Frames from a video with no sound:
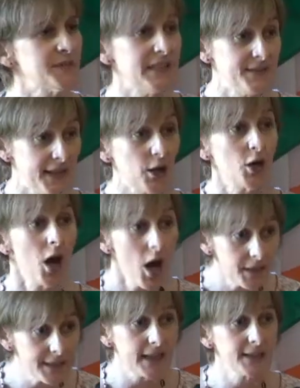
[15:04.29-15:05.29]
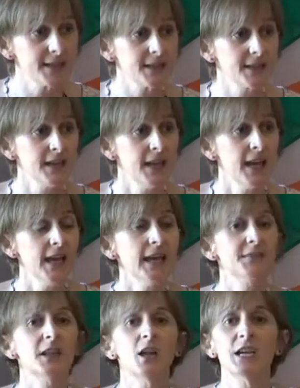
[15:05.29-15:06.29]
in their context,
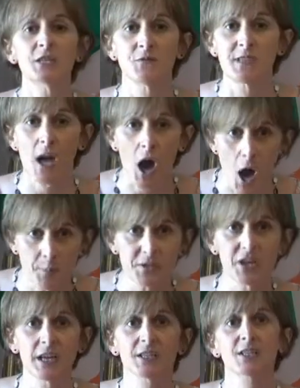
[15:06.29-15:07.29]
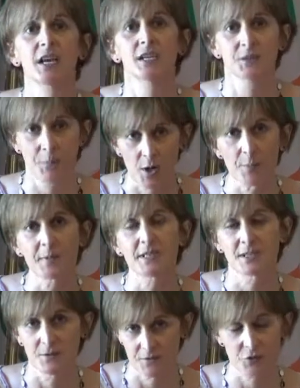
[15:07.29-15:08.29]
in the light of the object and
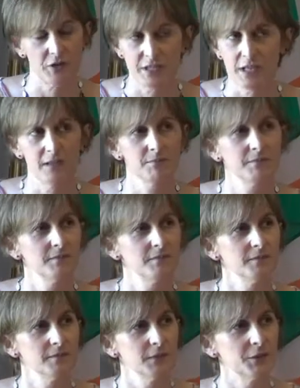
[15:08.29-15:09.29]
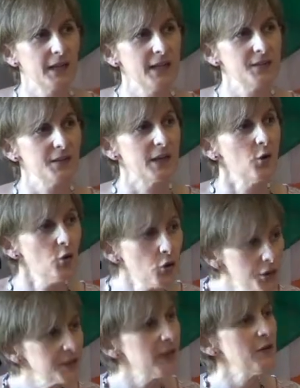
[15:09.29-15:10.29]
purpose of the treaty. Okay, so the
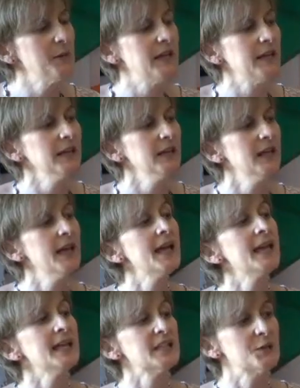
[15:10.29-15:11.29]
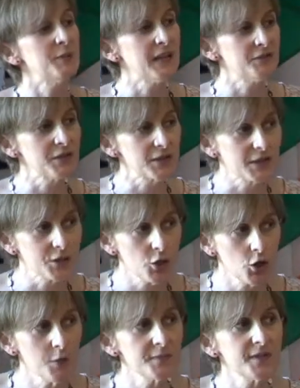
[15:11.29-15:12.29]
ordinary meaning is to be given to the
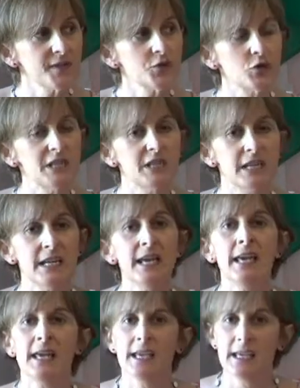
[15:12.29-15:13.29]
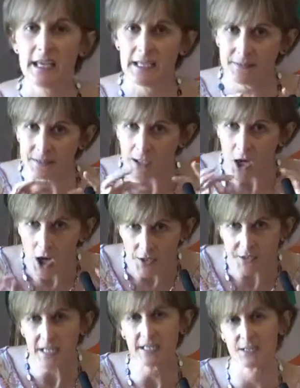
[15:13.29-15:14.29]
terms of the treaty in the
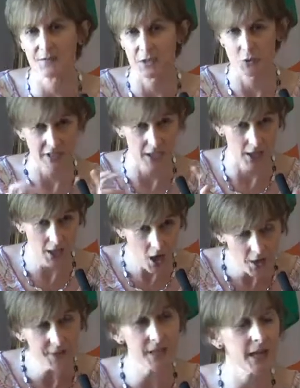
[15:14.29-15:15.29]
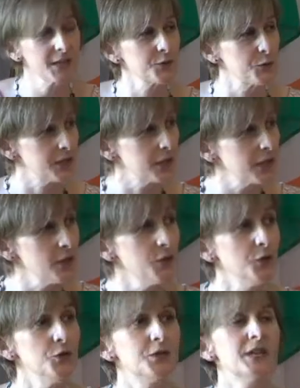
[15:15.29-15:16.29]
context of the treaty, and context would
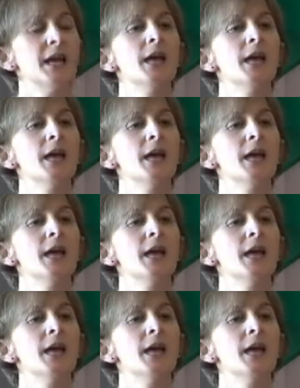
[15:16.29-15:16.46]
include